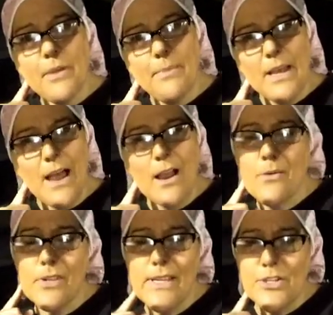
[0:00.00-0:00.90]
But I
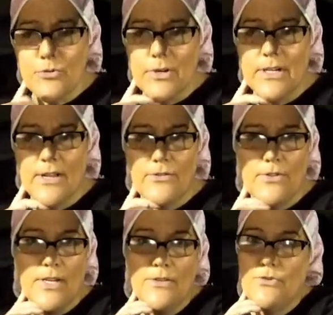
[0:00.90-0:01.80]
really enjoyed it, other
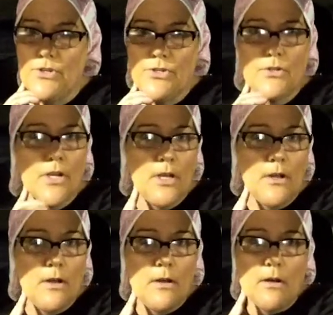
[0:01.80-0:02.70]
than it was just,
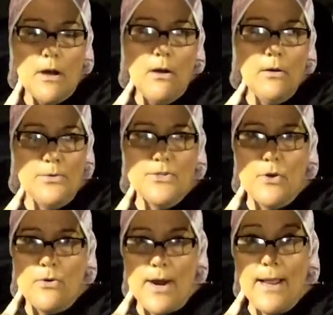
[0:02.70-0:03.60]
oh, it was
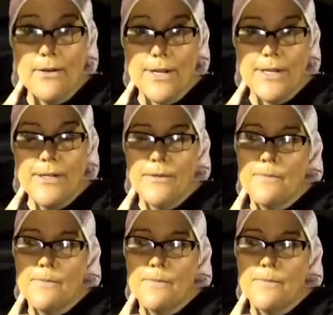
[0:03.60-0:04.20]
crowded.